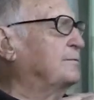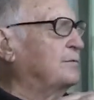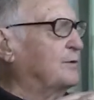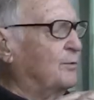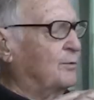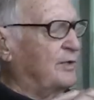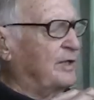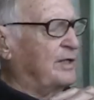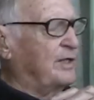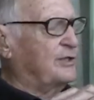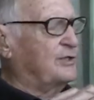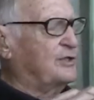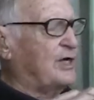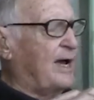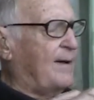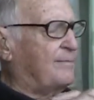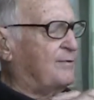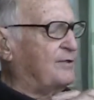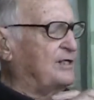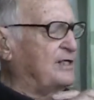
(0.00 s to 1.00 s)
when the
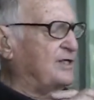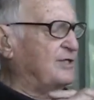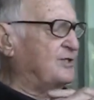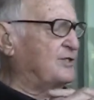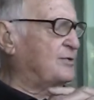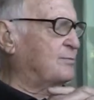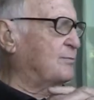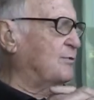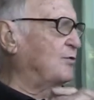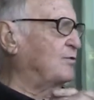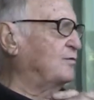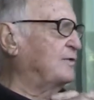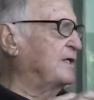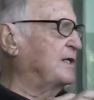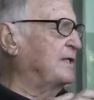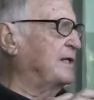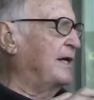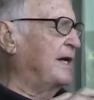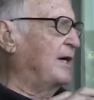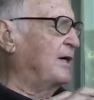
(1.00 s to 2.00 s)
Japanese moved
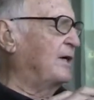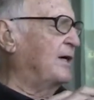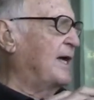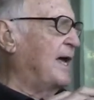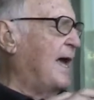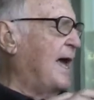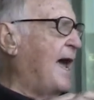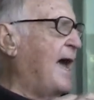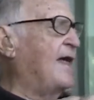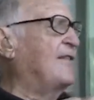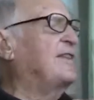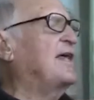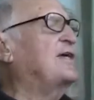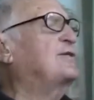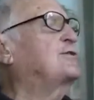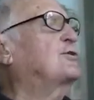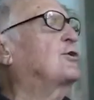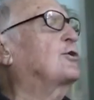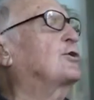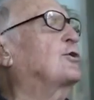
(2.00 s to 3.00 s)
in there, and they
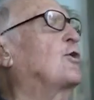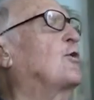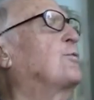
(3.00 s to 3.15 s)
took no